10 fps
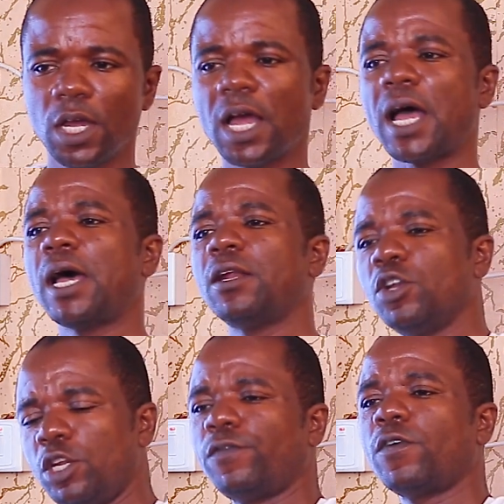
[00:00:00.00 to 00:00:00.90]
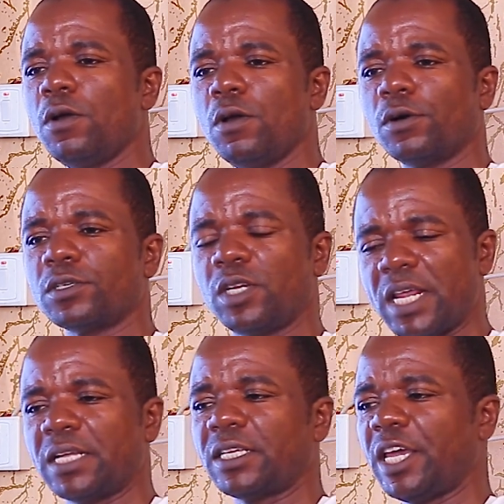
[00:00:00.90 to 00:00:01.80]
and the fungus
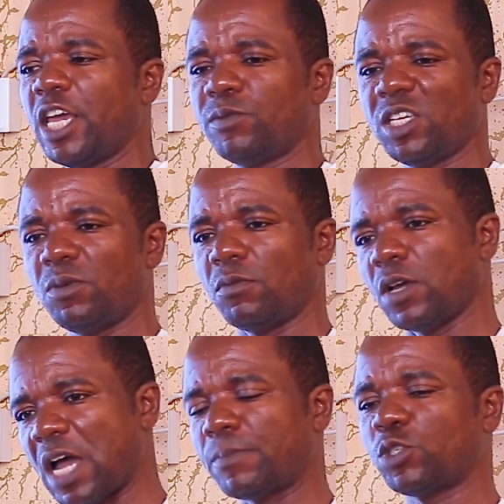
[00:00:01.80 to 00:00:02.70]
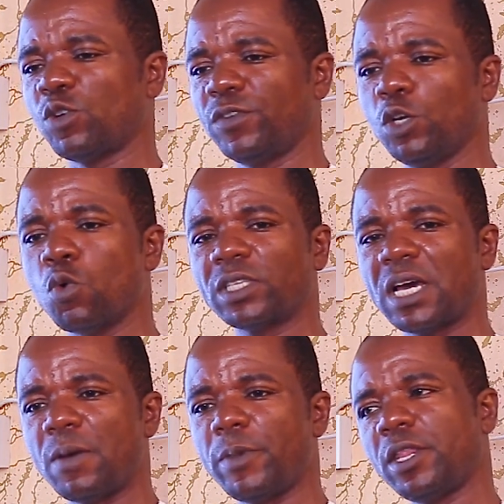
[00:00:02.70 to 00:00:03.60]
that helps in absorbing the water
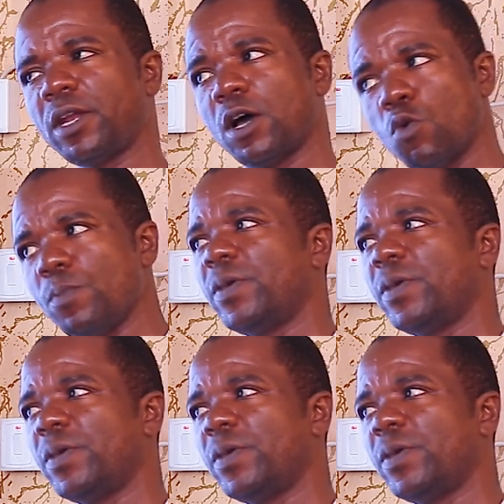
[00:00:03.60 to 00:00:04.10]
and mineral will